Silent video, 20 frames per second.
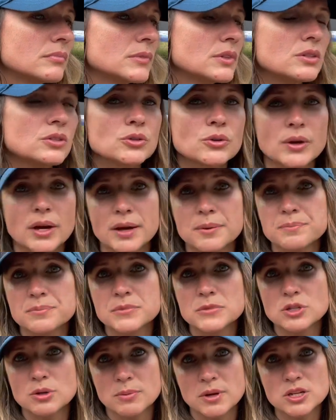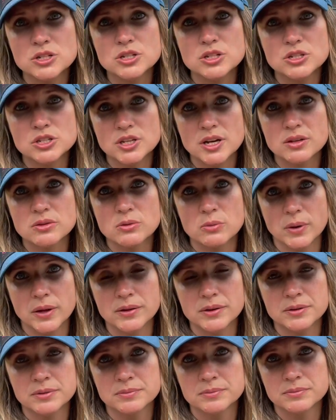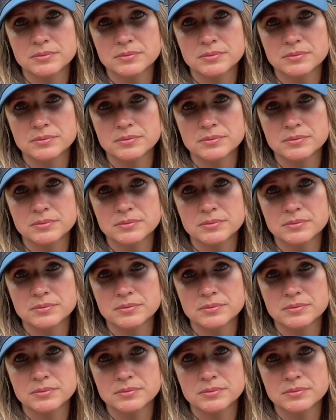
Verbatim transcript: so yeah, so make sure you check the weather.